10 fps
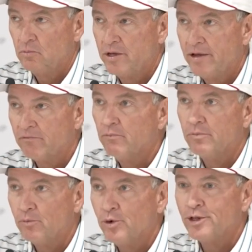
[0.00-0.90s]
we
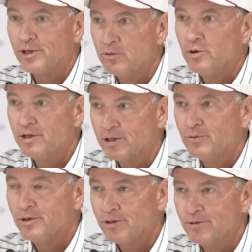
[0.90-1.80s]
have really,
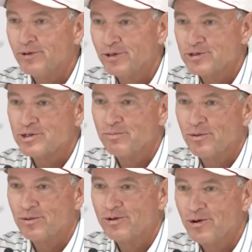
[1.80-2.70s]
really, really, really
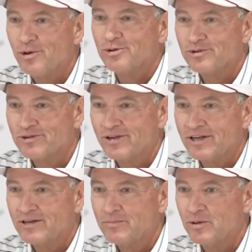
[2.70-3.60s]
simple goals. It's
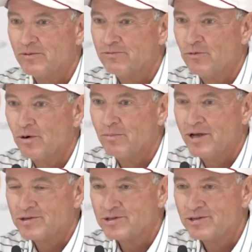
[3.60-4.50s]
like put the four
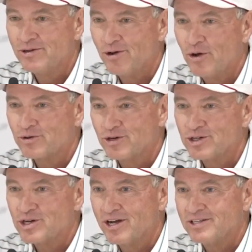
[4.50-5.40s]
best
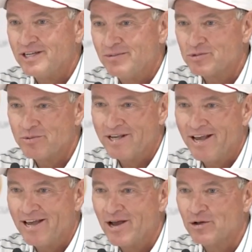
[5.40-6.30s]
alternate shot teams we
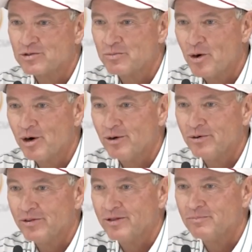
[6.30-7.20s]
can out
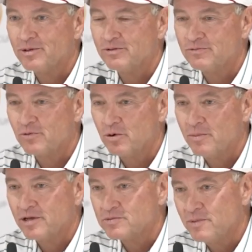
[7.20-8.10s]
tomorrow and then put the four
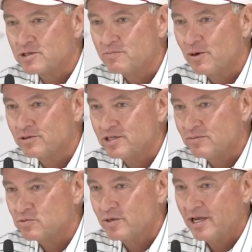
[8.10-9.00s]
best ball
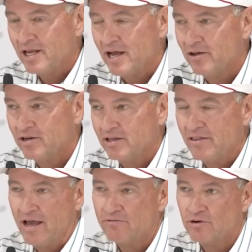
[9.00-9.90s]
teams we can out
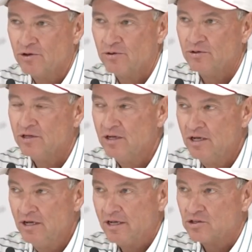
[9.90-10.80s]
in the afternoon
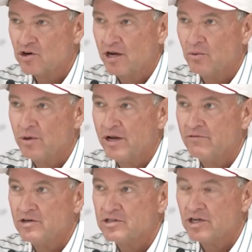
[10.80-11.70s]
and try to win
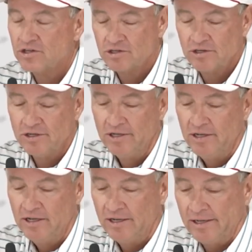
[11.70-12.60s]
every session.
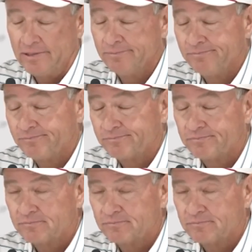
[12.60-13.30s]
And,